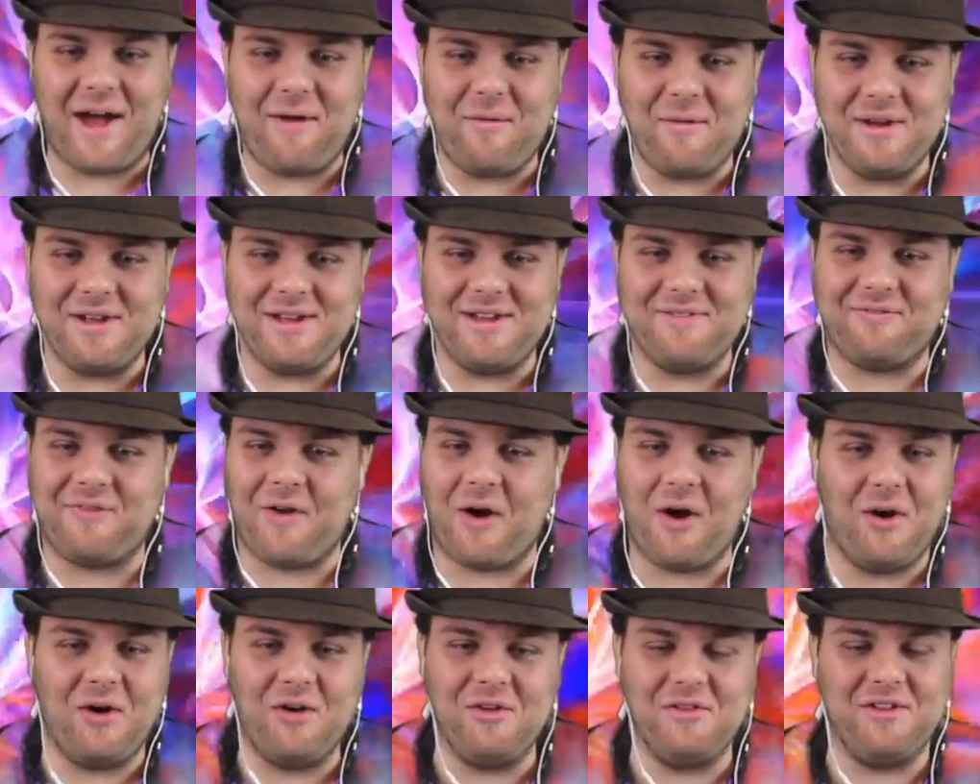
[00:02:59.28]
way, if
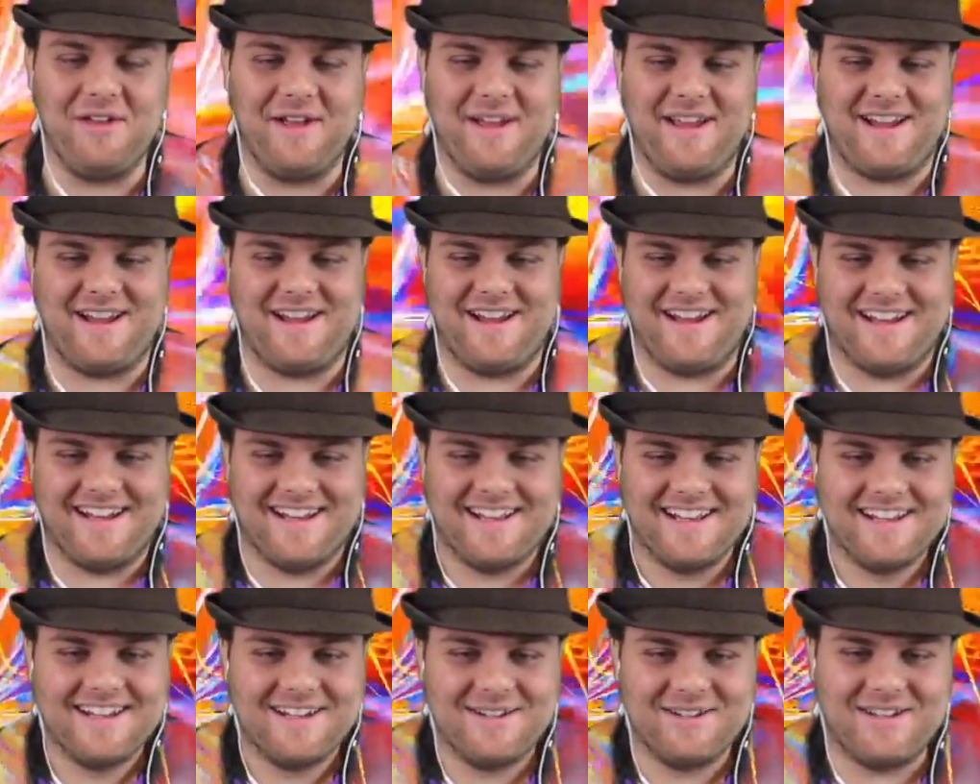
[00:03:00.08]

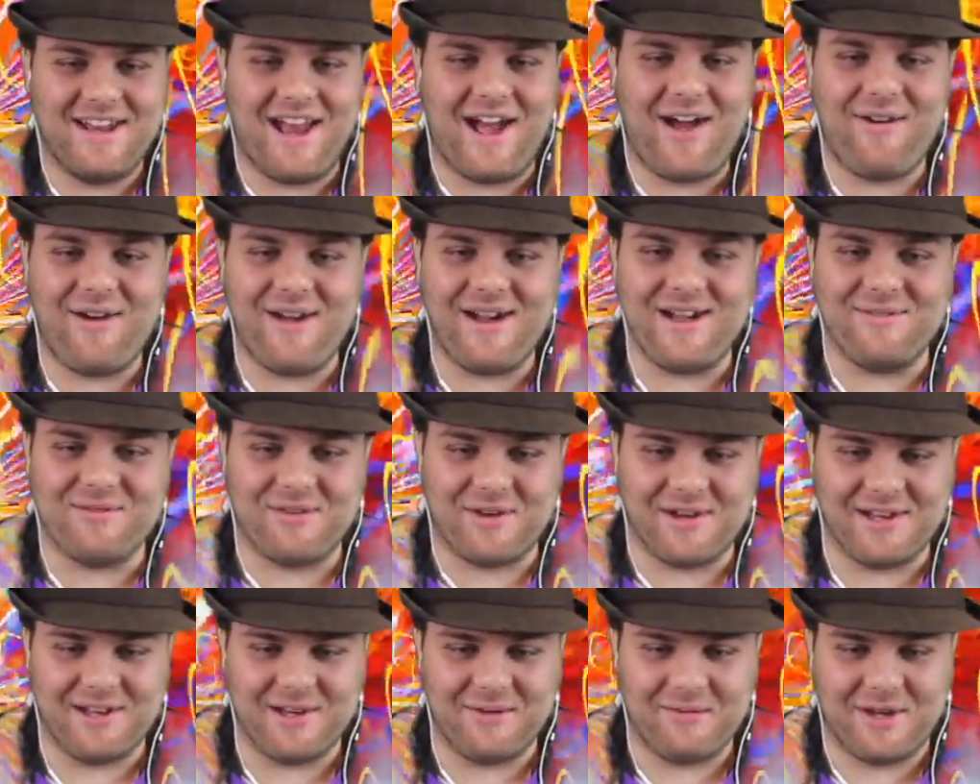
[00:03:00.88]
only! Now I
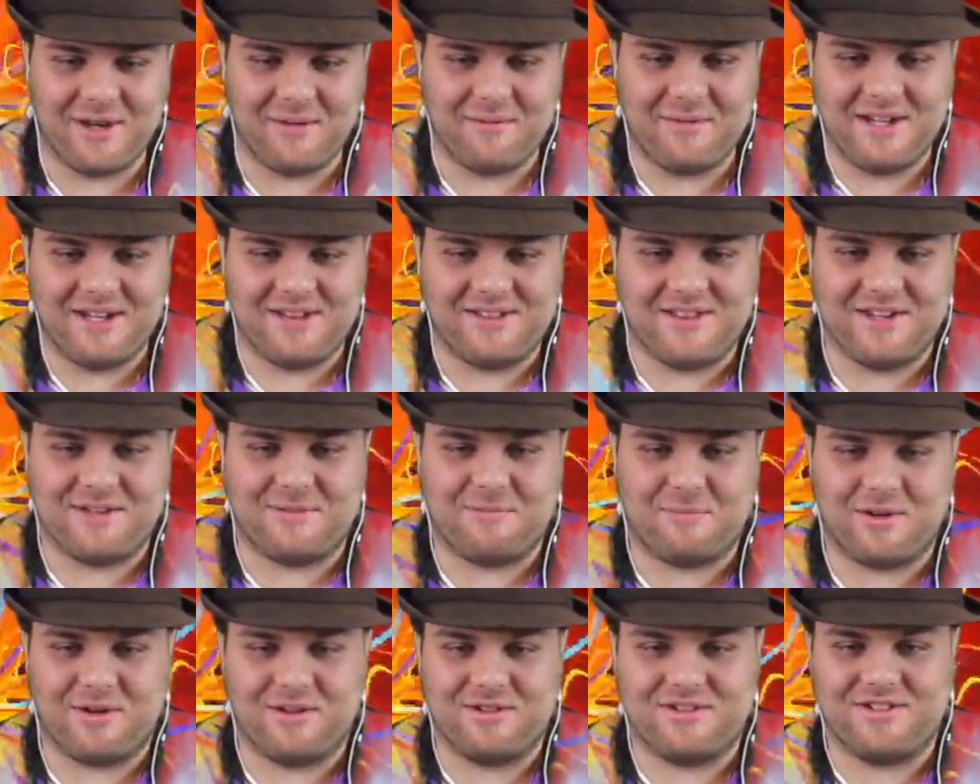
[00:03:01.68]
really want to meet
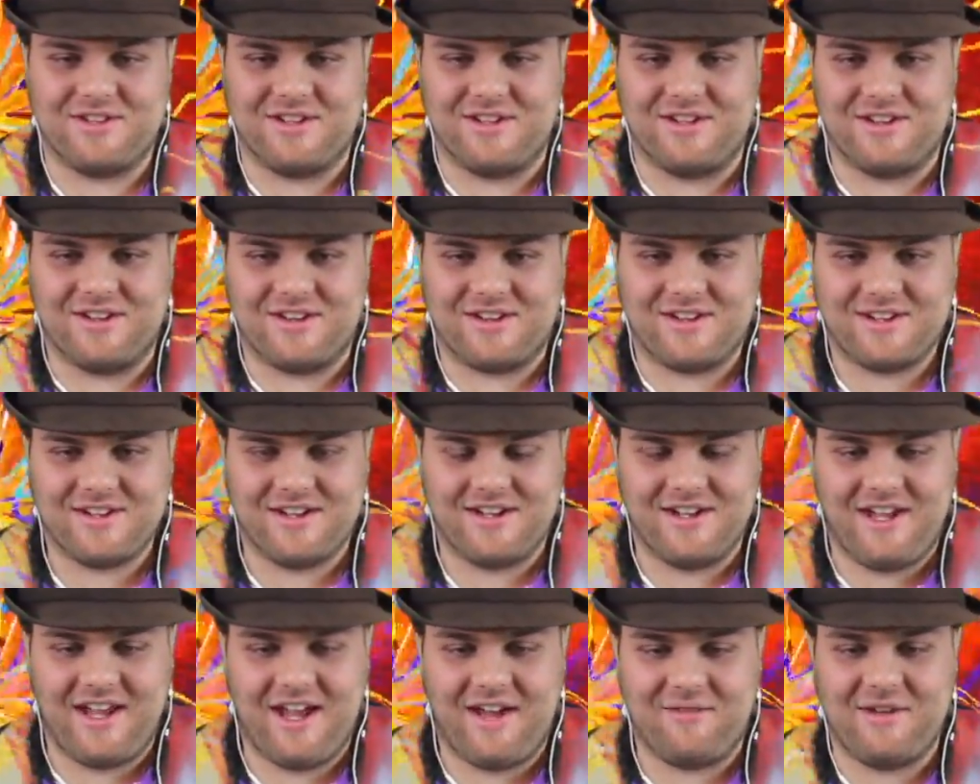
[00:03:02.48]
this person.
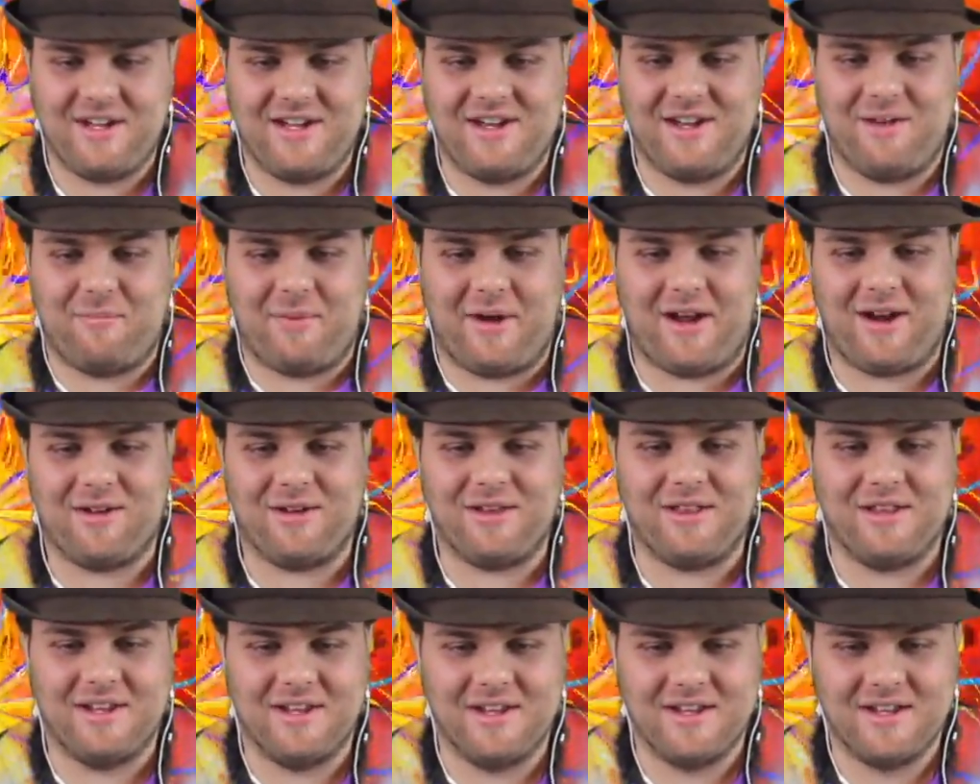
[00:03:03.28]
I mean,
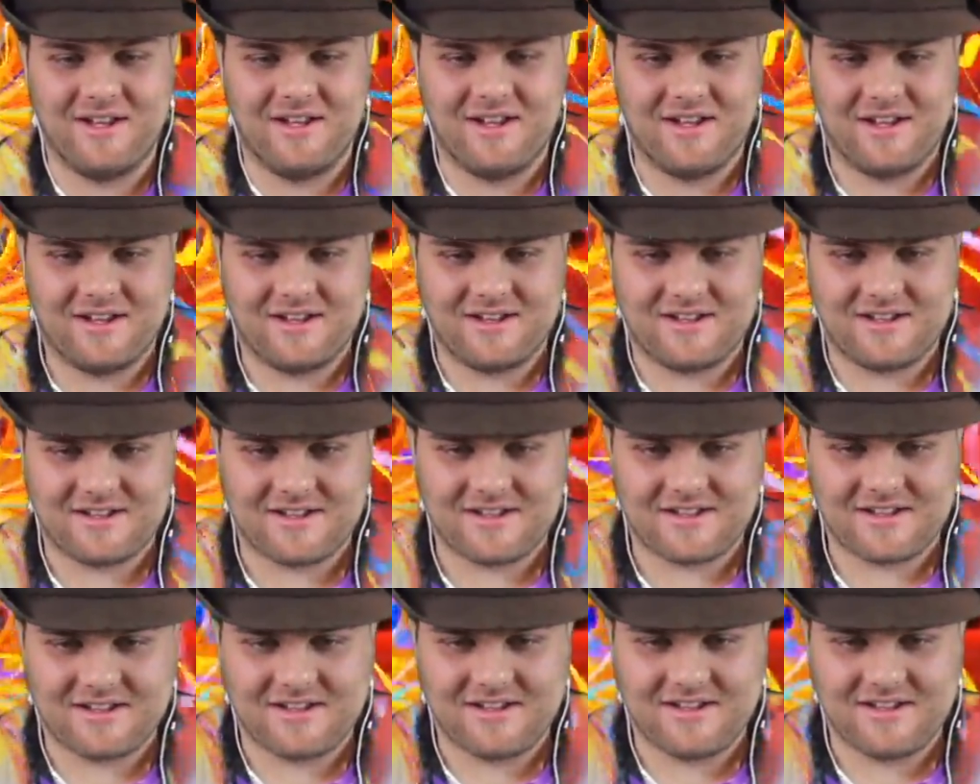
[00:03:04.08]
apparently. Introducing